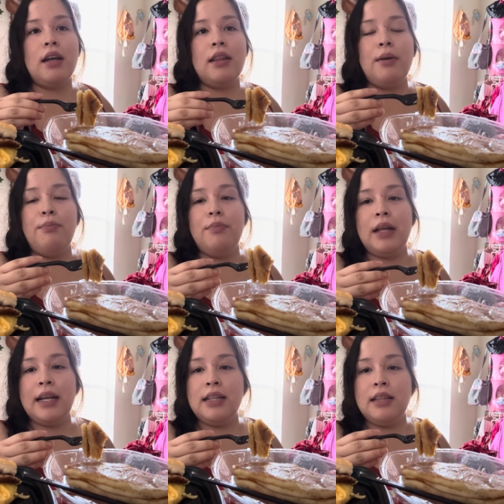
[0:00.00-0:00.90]
They
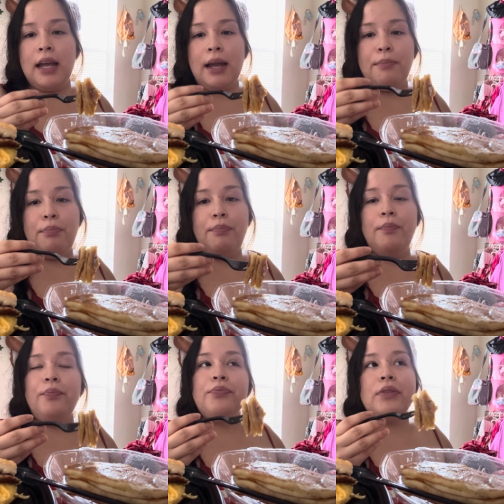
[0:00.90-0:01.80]
they they
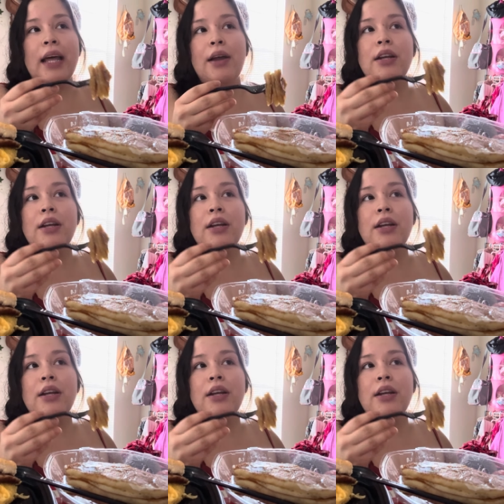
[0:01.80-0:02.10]
they